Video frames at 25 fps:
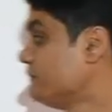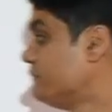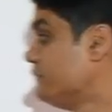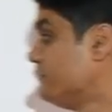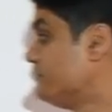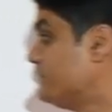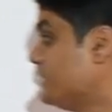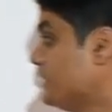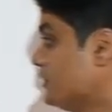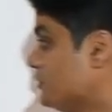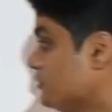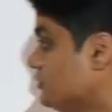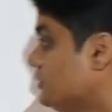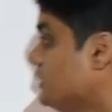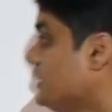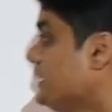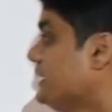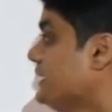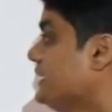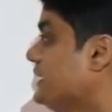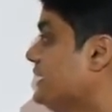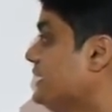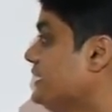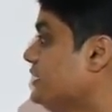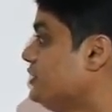
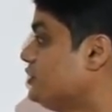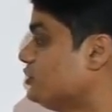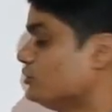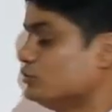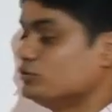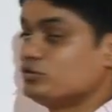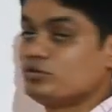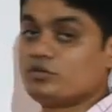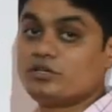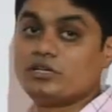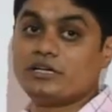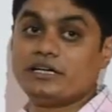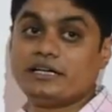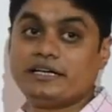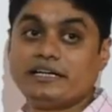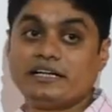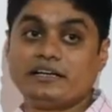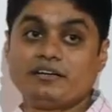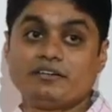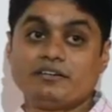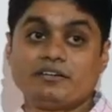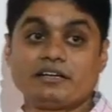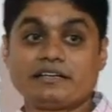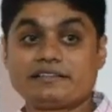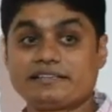52, into
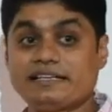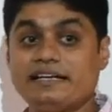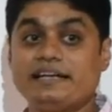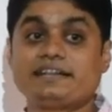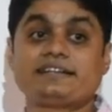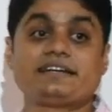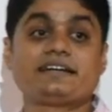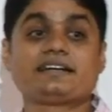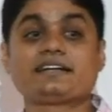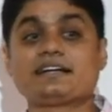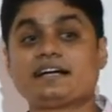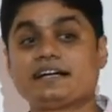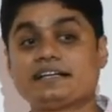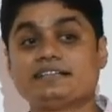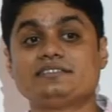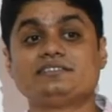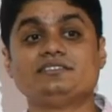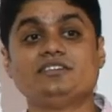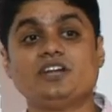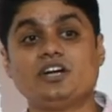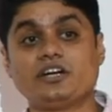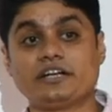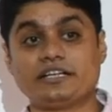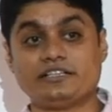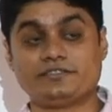selected card is
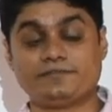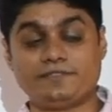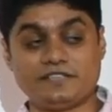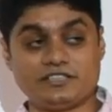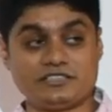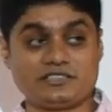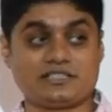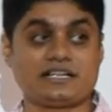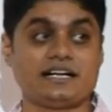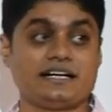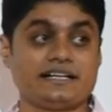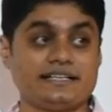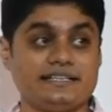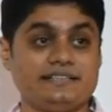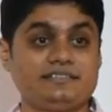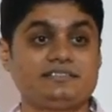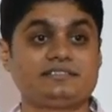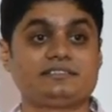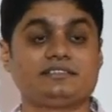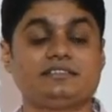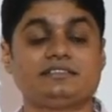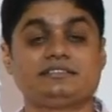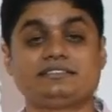not ace, first card is,